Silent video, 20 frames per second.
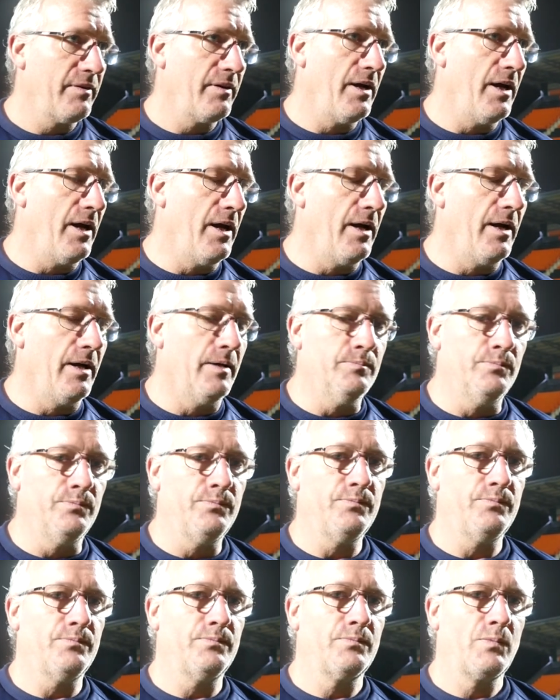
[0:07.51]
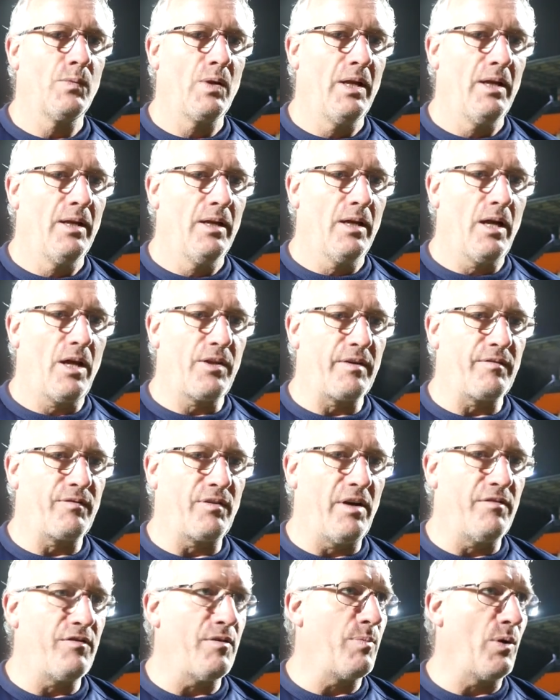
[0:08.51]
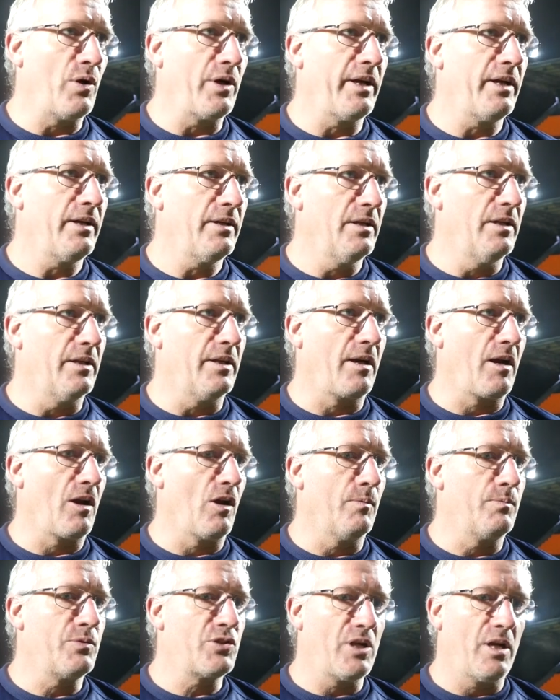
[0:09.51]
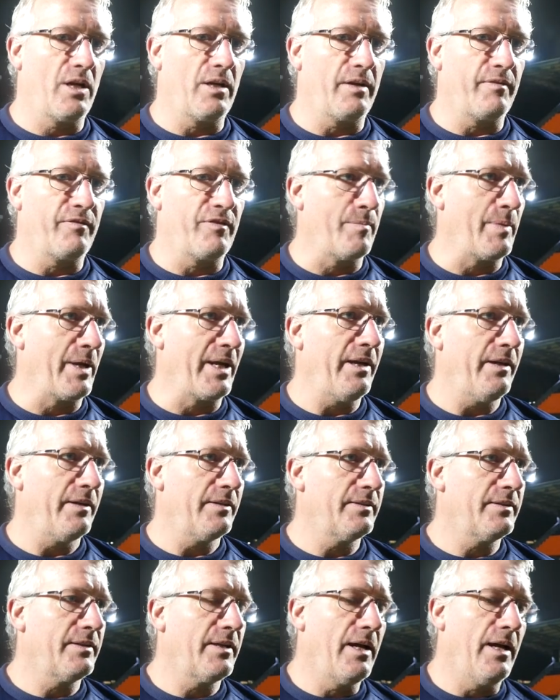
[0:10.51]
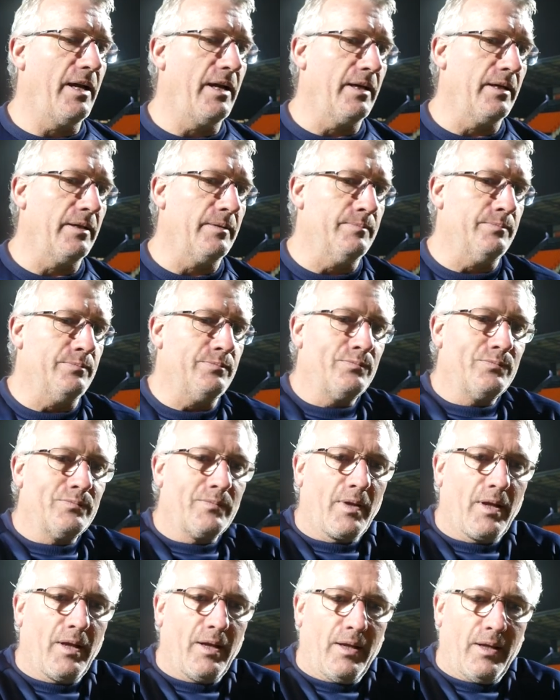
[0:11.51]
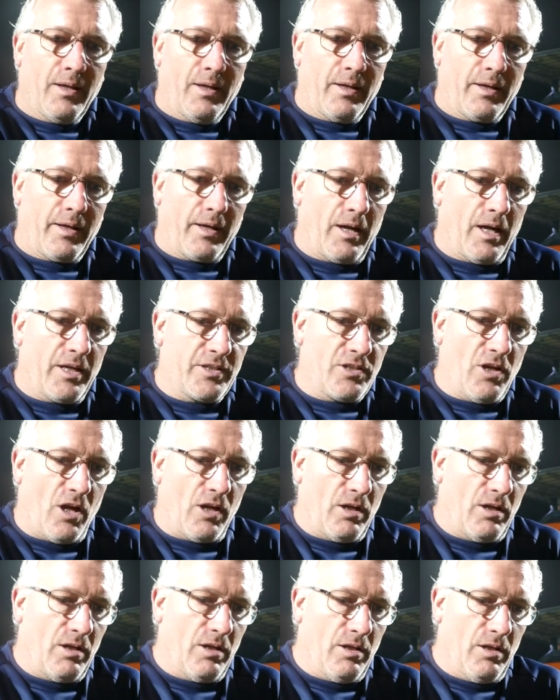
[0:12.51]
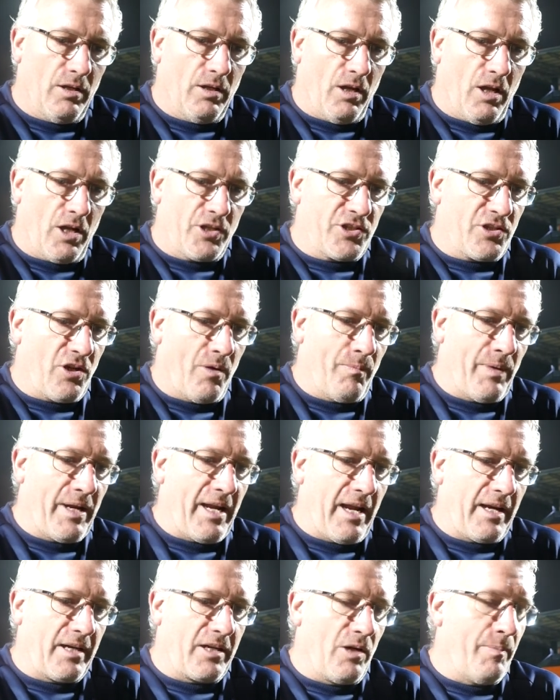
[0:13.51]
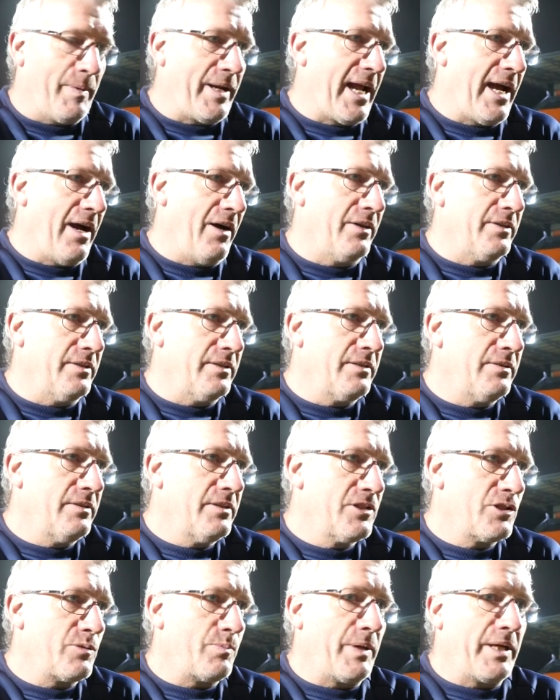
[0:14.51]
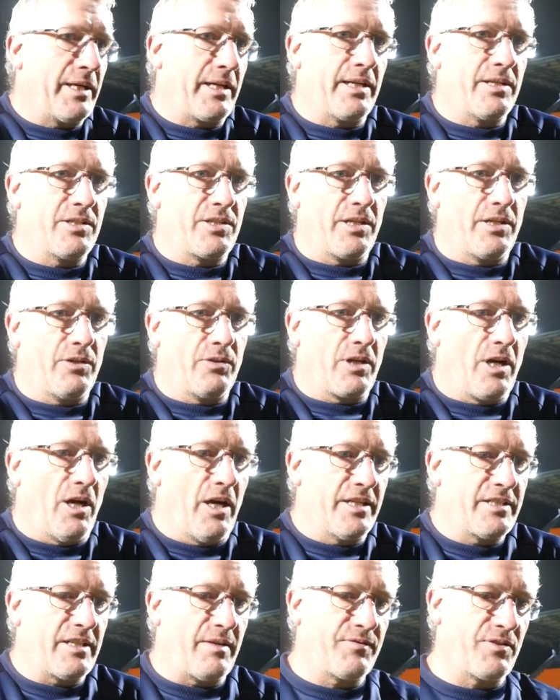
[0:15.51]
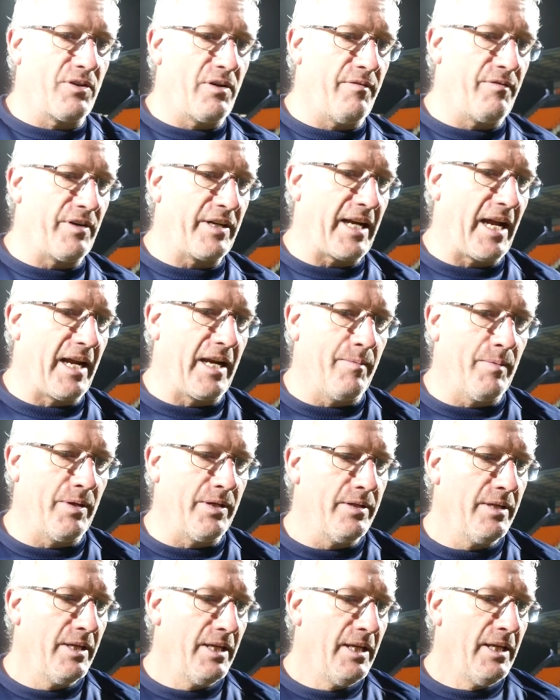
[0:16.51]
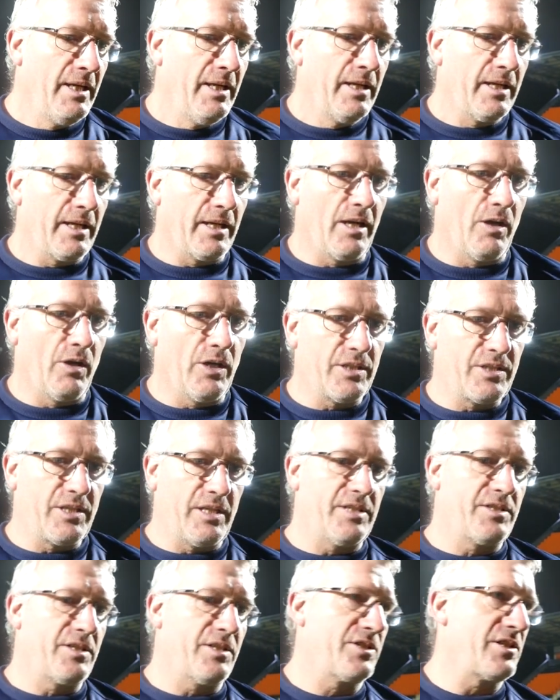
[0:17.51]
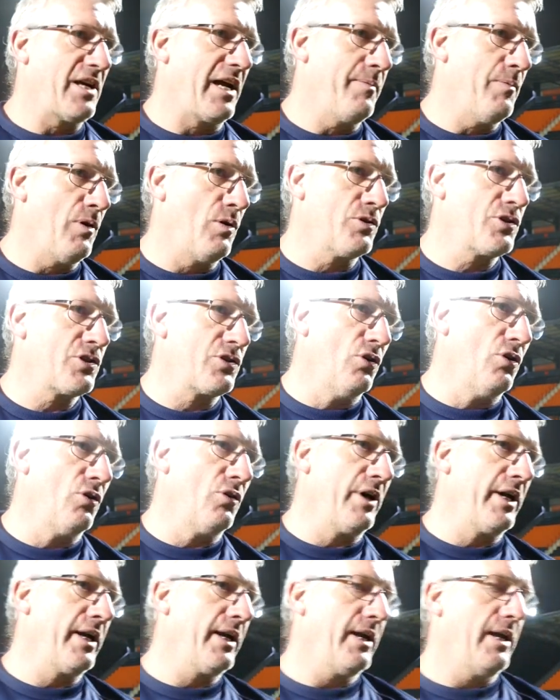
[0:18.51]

I think for everybody at the club, certainly for me. You know, it's not lost on me coming out and speaking to you guys after every game, and you know, it's the same old story.